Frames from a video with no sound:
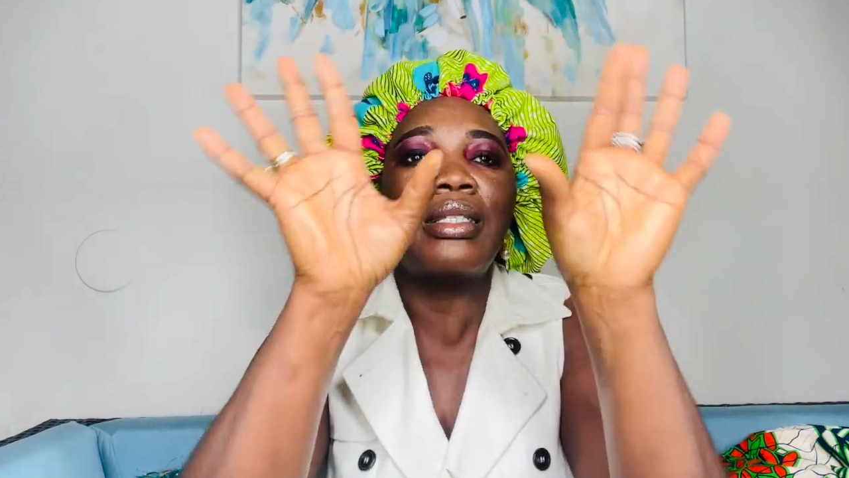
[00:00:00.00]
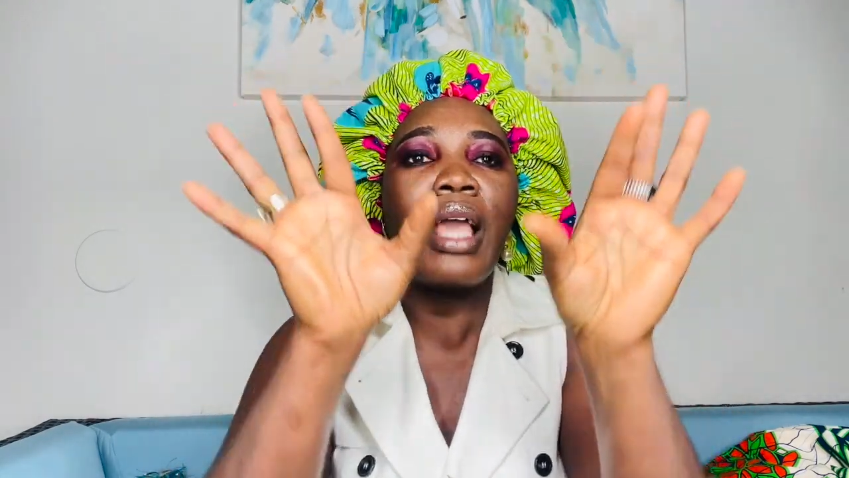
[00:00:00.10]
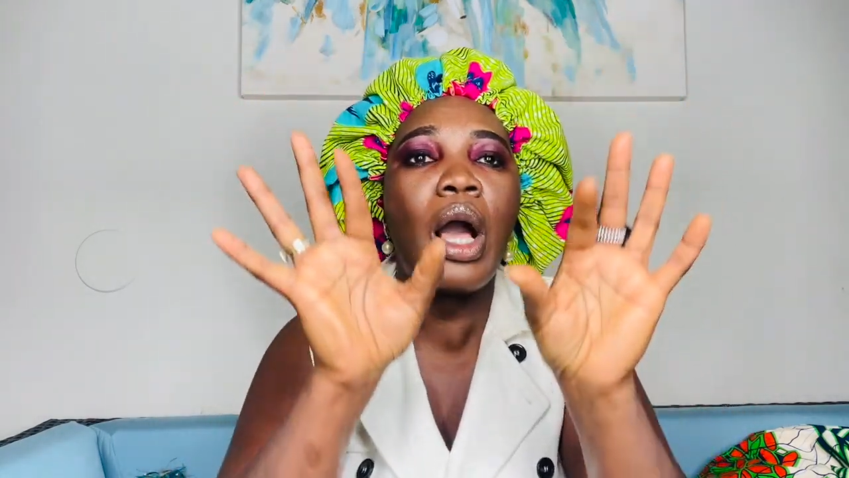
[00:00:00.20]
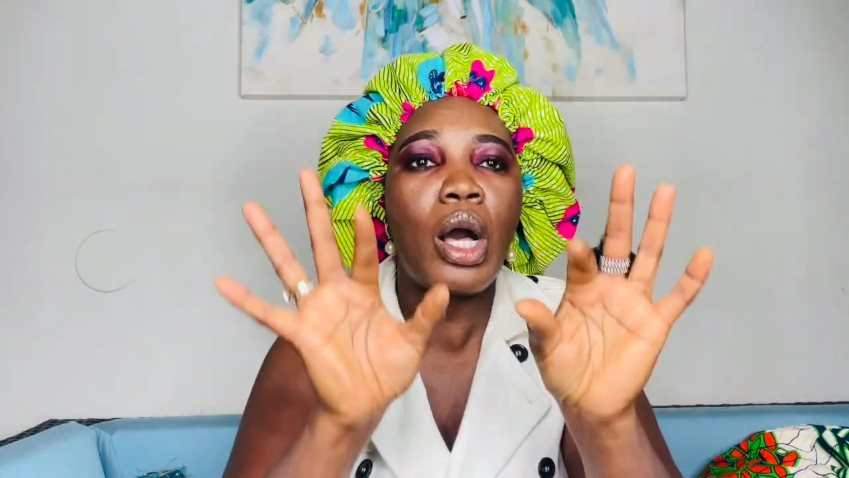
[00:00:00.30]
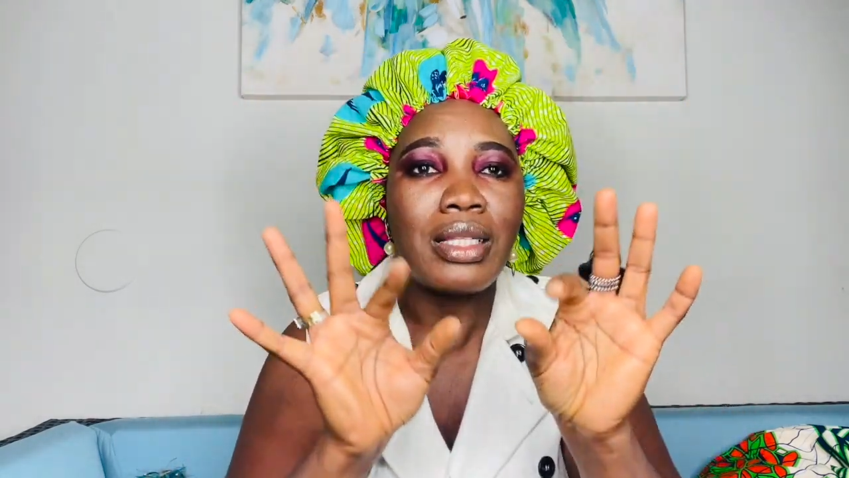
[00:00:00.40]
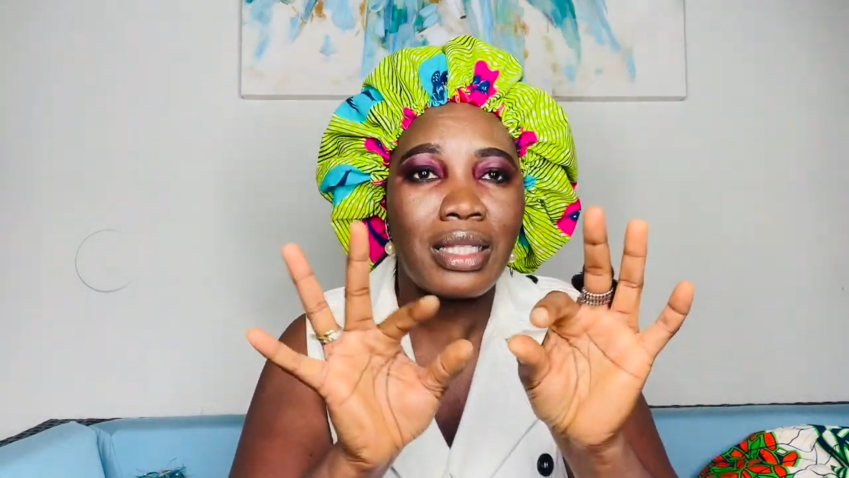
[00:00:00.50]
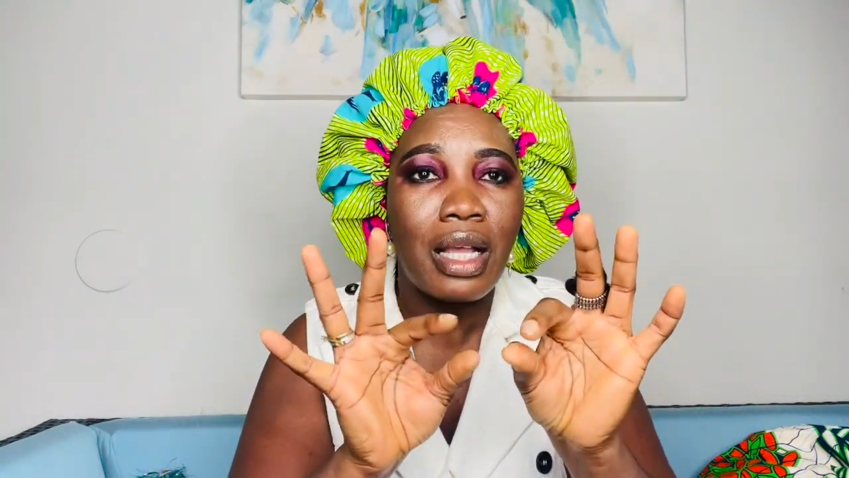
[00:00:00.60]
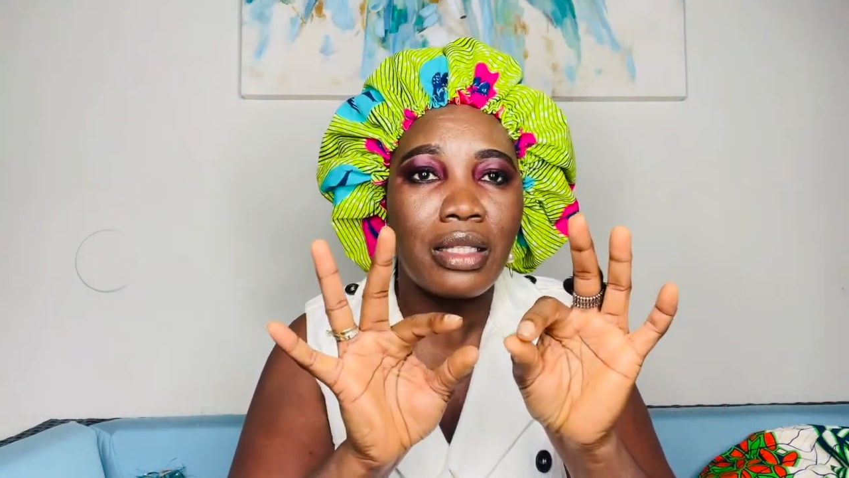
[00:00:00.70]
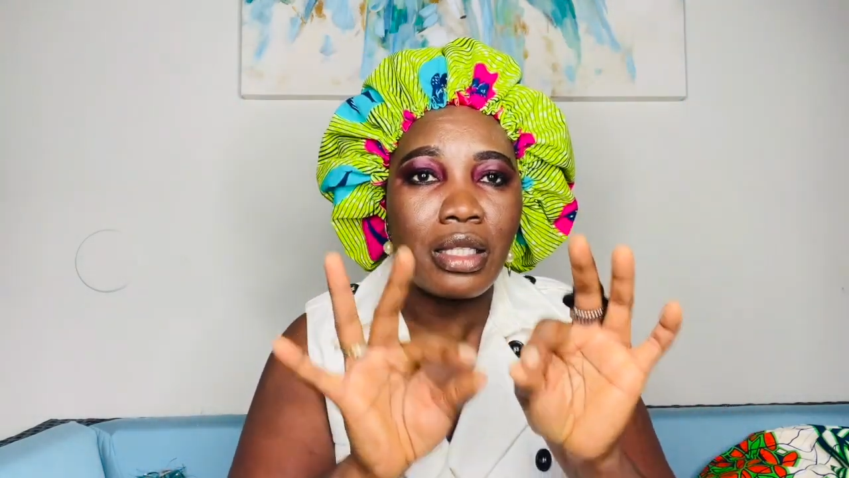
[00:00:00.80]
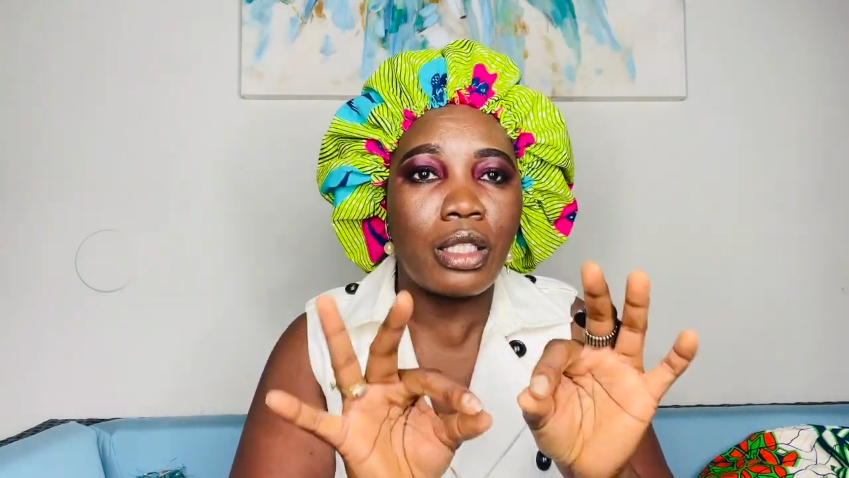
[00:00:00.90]
tell us
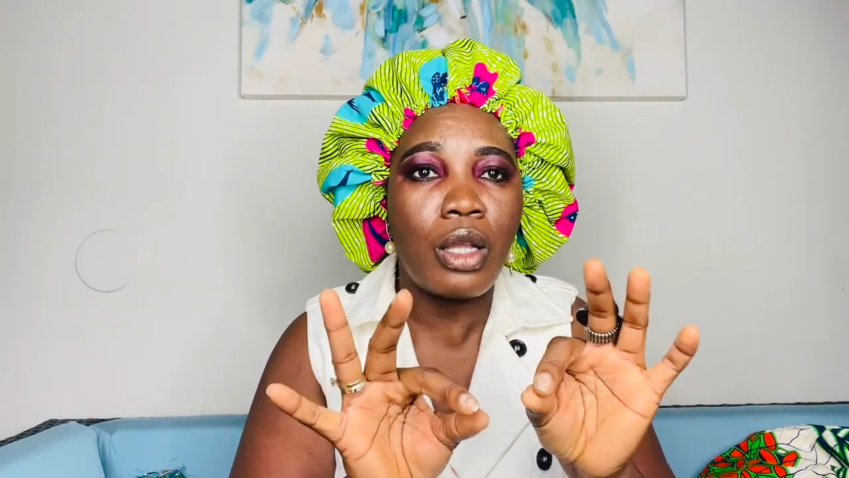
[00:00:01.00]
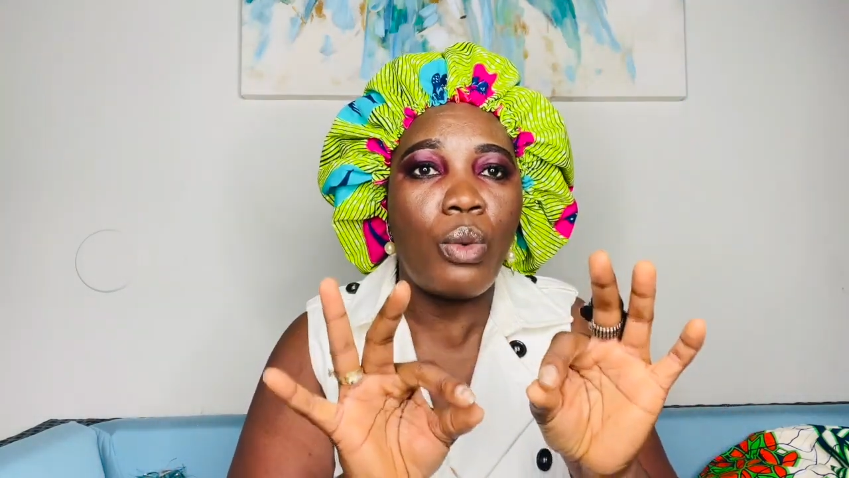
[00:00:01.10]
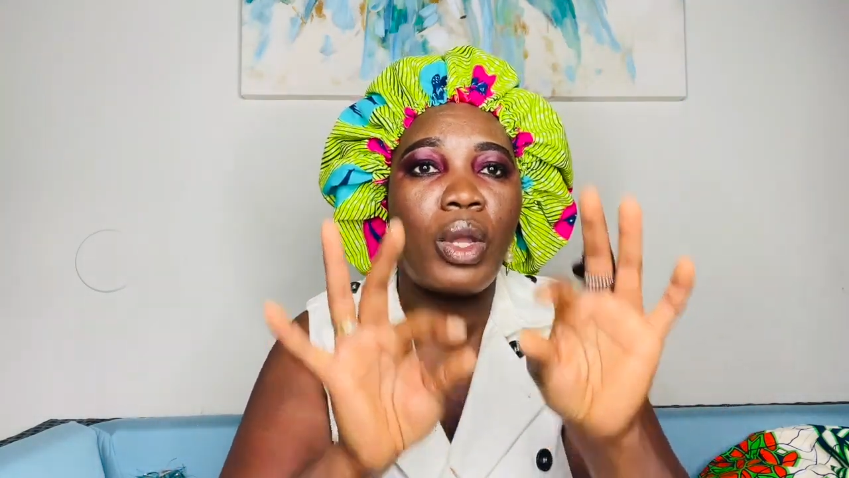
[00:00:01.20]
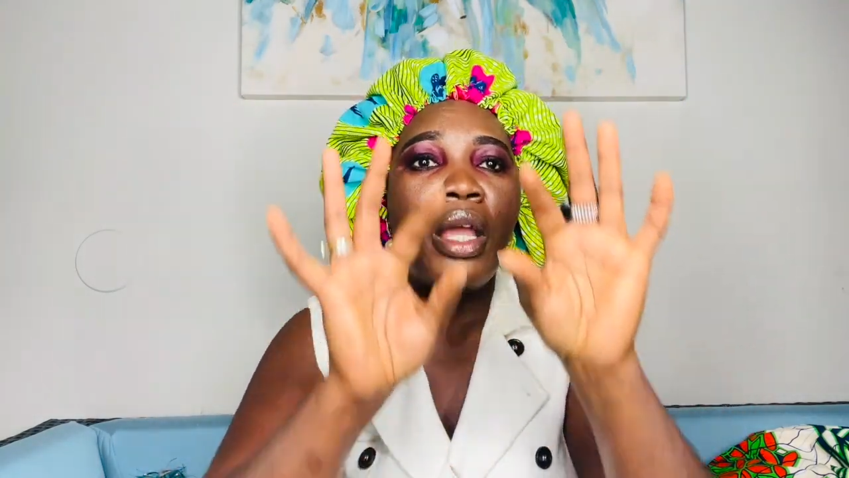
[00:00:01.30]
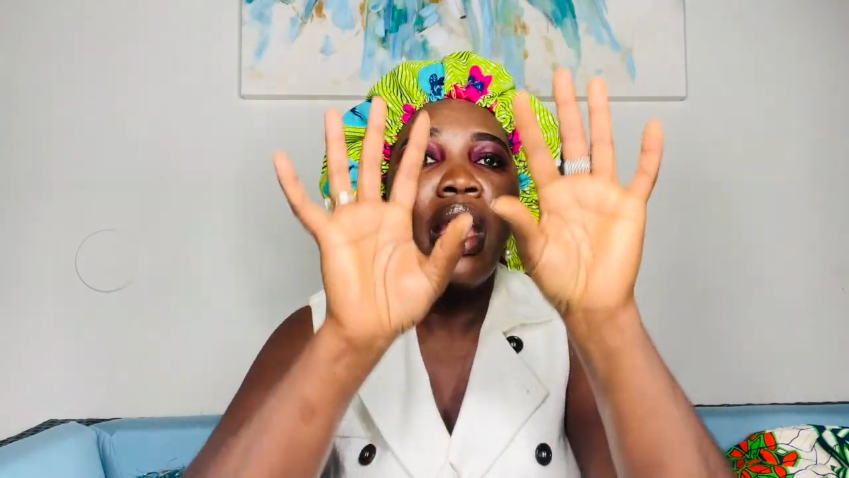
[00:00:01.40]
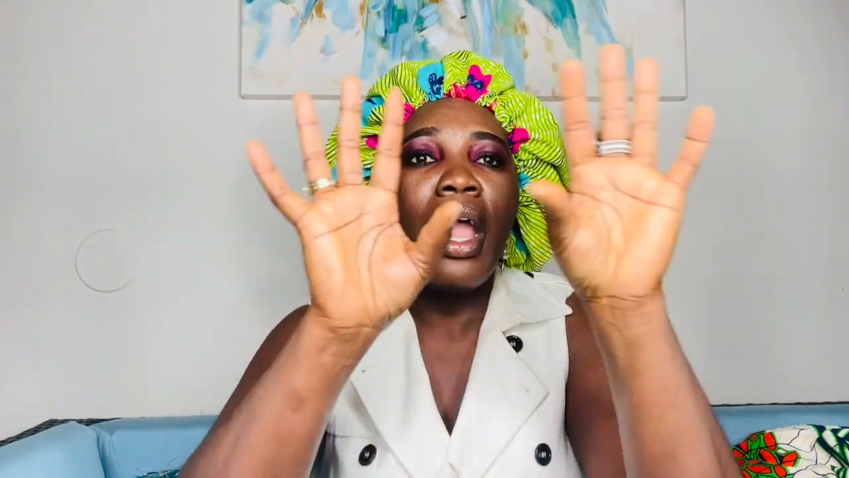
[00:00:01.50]
a story